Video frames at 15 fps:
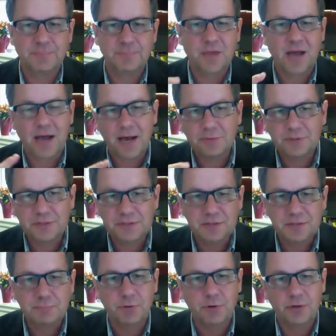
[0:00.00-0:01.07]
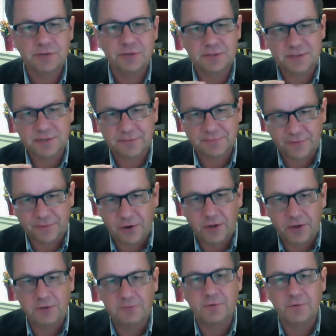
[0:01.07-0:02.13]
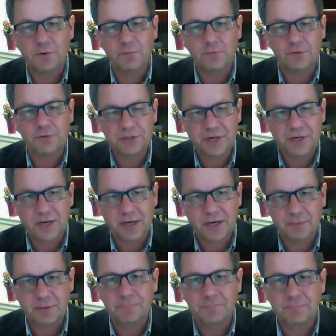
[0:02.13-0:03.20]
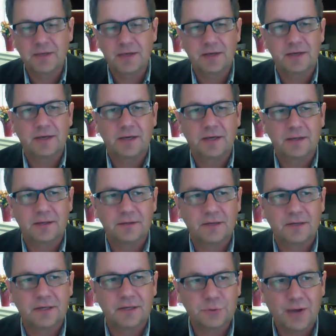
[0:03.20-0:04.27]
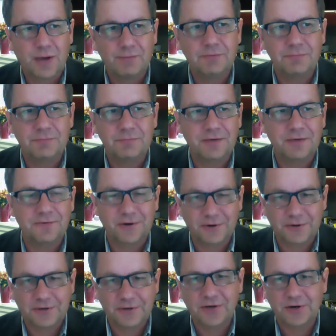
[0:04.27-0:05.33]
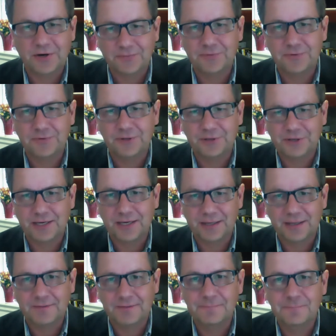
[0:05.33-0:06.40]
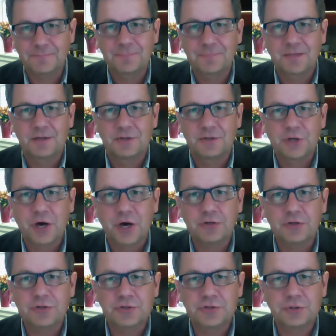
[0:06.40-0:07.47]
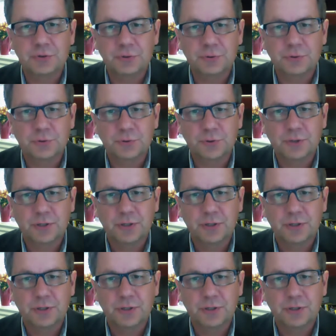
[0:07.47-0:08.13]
How does the process evolve over time? And you have to be very careful again, not to